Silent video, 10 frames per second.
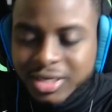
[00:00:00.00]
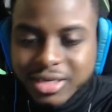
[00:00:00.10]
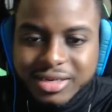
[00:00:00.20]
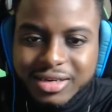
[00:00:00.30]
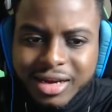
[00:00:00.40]
what?
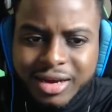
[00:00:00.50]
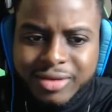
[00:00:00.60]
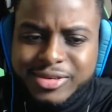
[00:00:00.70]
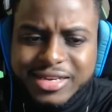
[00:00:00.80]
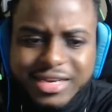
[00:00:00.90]

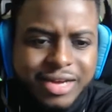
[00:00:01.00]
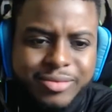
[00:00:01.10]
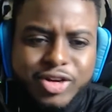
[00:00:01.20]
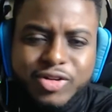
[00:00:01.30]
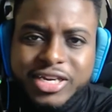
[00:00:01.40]
I was like,
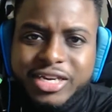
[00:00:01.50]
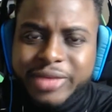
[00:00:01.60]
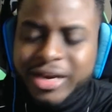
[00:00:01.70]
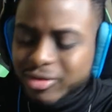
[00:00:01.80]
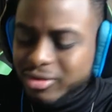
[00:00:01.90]
I'm gonna go kick
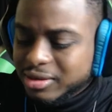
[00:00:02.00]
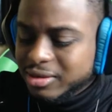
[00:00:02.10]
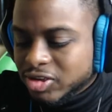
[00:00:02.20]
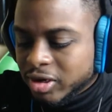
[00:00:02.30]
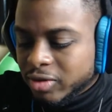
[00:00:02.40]
him out.
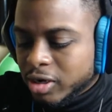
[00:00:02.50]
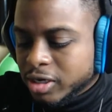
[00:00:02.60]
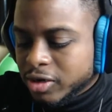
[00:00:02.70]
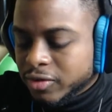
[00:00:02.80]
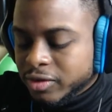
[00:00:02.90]
So I
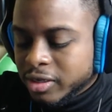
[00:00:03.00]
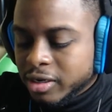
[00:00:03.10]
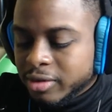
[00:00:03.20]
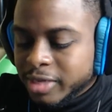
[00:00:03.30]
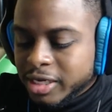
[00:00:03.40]
walked over
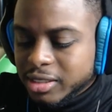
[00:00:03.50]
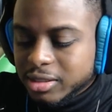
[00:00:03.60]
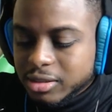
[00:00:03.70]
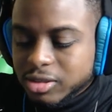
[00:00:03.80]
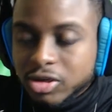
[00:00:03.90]
there and I'm like,
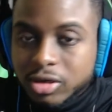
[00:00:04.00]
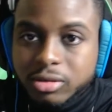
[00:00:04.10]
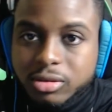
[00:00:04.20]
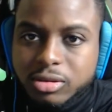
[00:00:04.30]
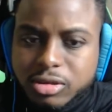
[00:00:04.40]
sir.
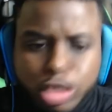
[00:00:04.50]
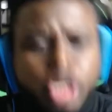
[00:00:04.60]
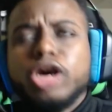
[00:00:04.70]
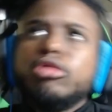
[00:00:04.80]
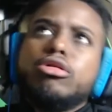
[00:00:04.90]

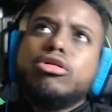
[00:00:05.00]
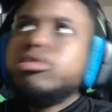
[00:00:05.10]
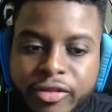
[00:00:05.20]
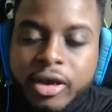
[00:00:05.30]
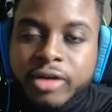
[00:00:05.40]
Like, oh.
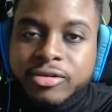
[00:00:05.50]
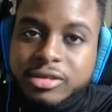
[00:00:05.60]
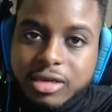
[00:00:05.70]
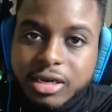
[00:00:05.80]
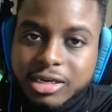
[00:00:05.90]
I thought I
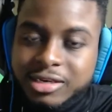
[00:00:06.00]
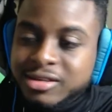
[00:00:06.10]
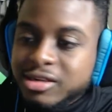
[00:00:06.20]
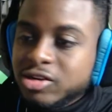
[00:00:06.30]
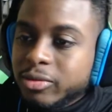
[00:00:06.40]
was, I
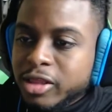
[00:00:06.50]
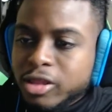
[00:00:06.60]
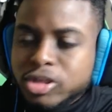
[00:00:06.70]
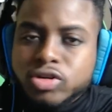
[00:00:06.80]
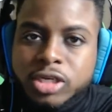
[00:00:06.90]
said to him, I
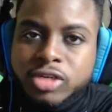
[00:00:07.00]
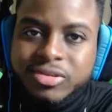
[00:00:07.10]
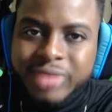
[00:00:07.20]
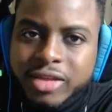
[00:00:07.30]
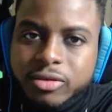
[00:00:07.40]
thought you were gonna
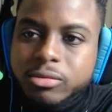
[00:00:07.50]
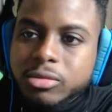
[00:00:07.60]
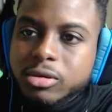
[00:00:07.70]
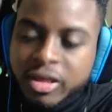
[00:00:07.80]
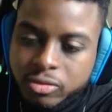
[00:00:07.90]
use the bathroom.
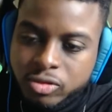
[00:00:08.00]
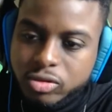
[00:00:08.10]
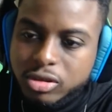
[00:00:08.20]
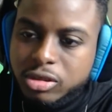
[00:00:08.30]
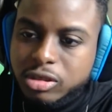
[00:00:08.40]
Bathroom's,
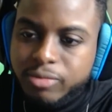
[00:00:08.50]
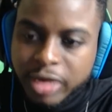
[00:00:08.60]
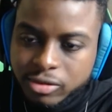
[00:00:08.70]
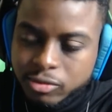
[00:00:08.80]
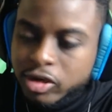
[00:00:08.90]

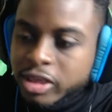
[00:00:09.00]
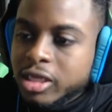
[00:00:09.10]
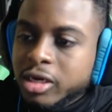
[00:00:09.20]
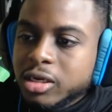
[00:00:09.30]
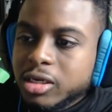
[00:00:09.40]
bathroom's right
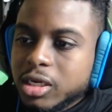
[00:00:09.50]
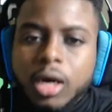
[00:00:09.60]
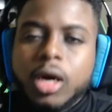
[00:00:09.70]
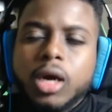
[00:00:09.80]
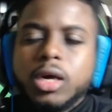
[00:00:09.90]
there.
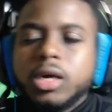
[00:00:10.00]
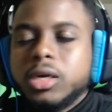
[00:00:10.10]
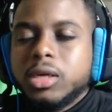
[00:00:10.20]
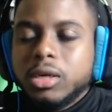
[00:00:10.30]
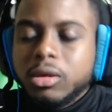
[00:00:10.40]
Oh,
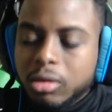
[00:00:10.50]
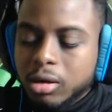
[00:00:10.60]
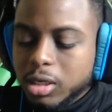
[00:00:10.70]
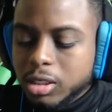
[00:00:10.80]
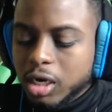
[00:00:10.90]

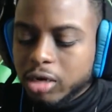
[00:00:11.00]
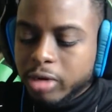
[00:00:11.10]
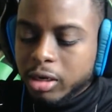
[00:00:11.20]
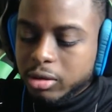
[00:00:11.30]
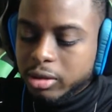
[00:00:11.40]
what are you talking
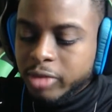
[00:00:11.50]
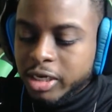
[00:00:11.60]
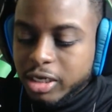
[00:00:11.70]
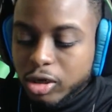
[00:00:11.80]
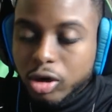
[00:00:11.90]
about?
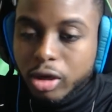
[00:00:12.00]
Like,